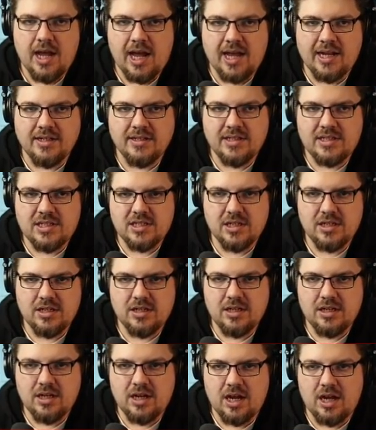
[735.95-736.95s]
and
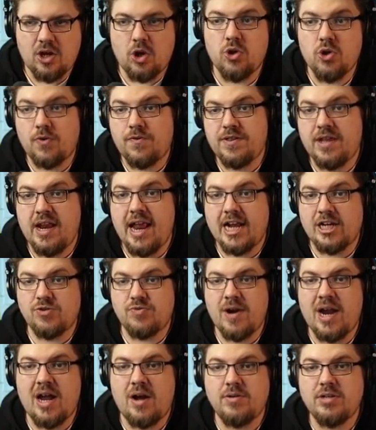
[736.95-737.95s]
for the
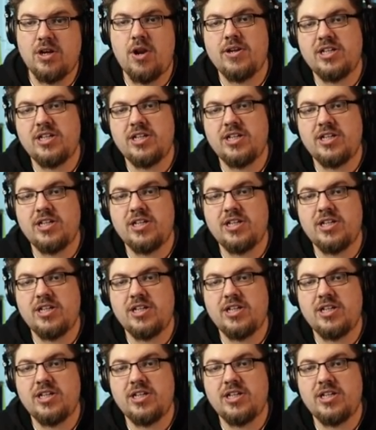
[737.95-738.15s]
next round.